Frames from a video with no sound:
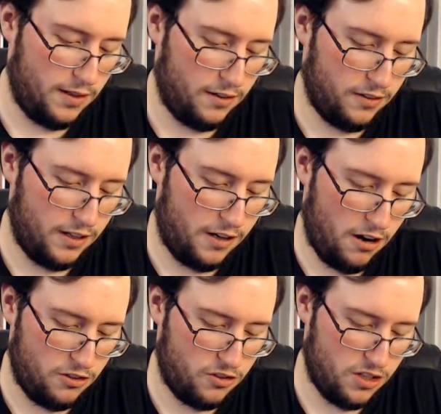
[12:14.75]
Here's the
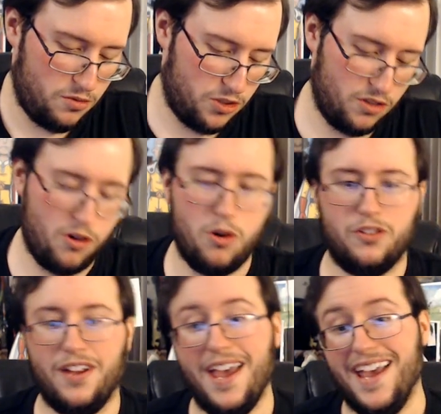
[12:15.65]
cartridge, which of
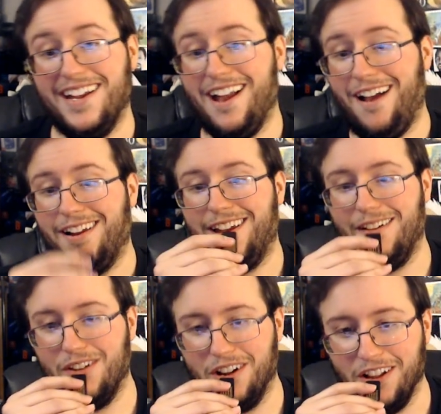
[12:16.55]
course, gotta
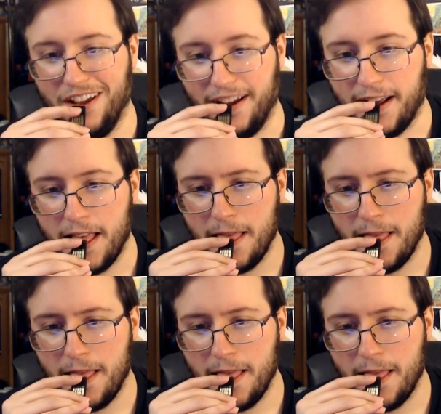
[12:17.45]
give it a lick.